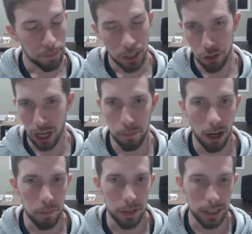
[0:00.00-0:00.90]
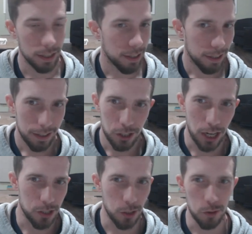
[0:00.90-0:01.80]
Shame on me.
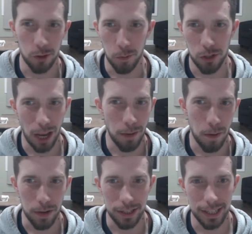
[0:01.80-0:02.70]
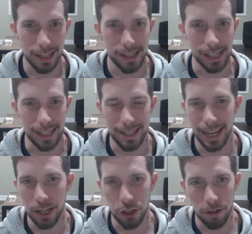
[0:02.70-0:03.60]
Chess YouTube. Shame on me. Didn't see it.
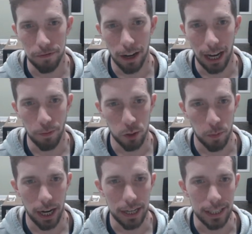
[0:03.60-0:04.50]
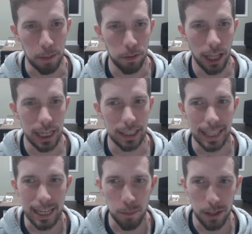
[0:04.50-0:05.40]
Instead, g5 was my idea. Playing a
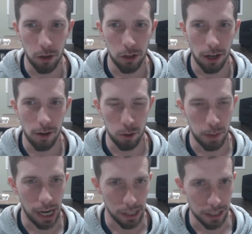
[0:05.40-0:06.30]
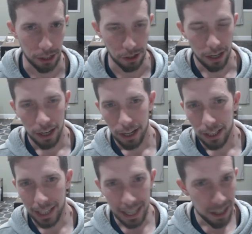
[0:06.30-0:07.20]
little bit on autopilot here.
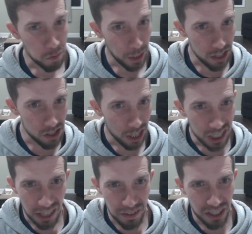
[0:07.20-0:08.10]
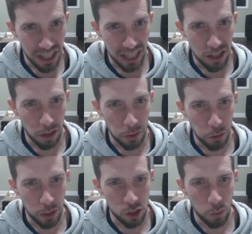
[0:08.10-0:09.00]
Gaining space and giving the knight a
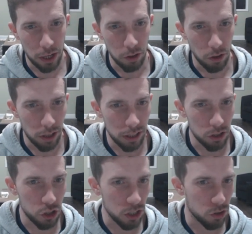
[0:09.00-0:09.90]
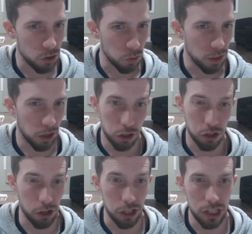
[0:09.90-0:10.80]
retreat square on g2. Or just,
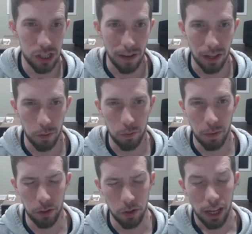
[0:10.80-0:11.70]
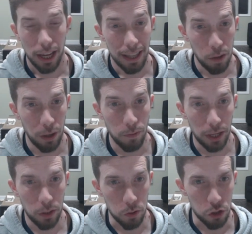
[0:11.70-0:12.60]
sorry, g7. That way if
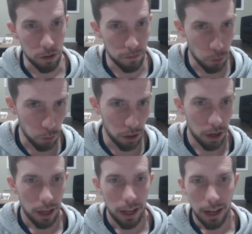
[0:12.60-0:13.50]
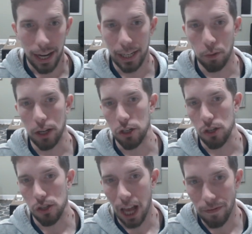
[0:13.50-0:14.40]
white goes g4, I go knight
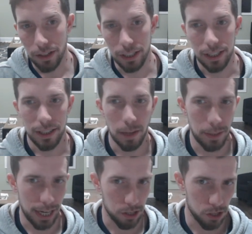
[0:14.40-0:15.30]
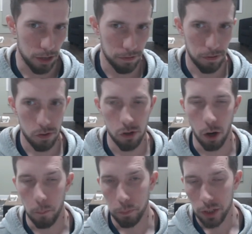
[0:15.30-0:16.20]
g7, and my knight's safe.
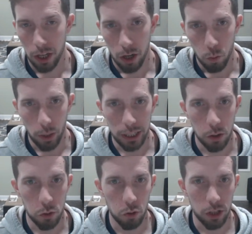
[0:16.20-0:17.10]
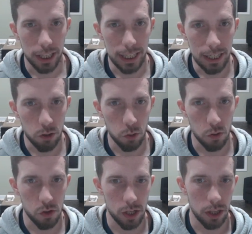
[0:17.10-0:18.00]
So white goes rook e to
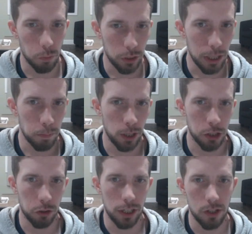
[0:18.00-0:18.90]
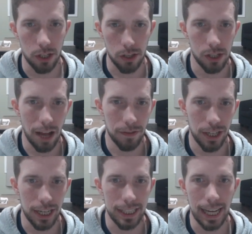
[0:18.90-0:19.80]
c3, pressuring c7.
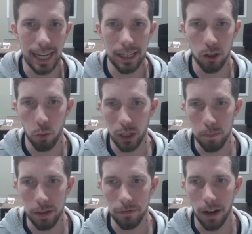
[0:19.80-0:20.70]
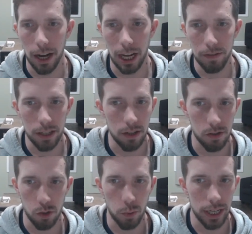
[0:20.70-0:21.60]
Again, queen b5
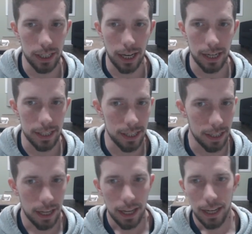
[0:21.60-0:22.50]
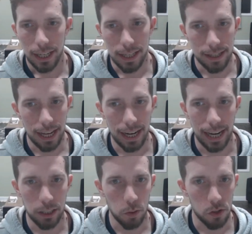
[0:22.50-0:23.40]
is the winning idea. Instead,
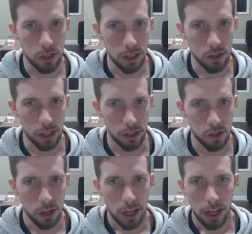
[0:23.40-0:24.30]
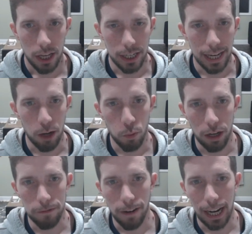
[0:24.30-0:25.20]
I go c6. And now
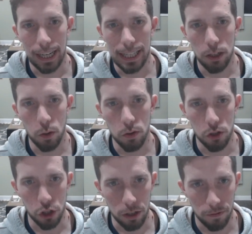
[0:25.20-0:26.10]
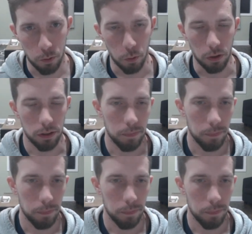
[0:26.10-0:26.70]
white finally goes g4.